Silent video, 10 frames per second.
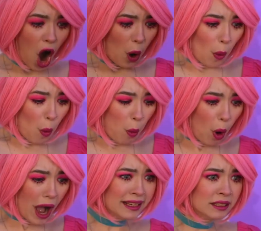no.
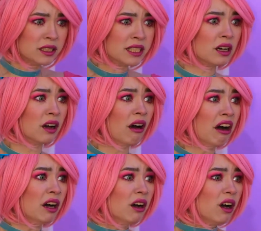That's not good.
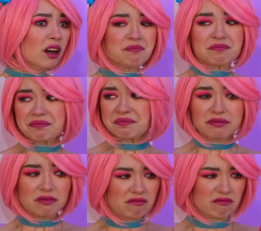What have I
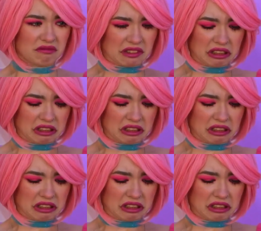done?